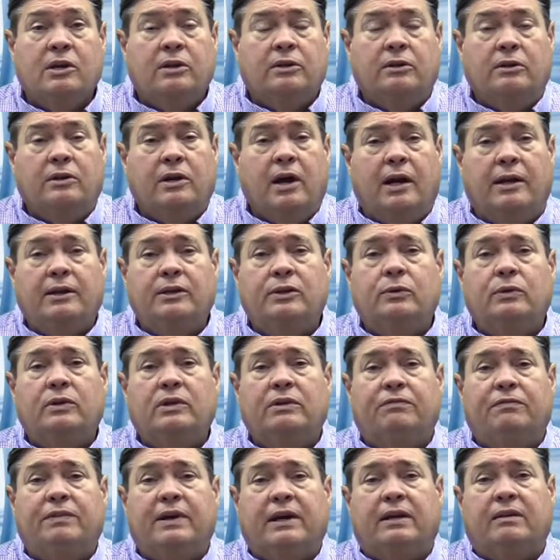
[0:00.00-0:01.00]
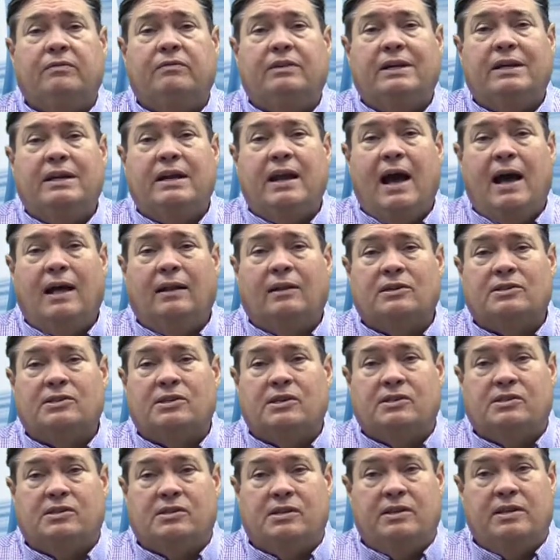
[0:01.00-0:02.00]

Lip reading: do not do an effective analysis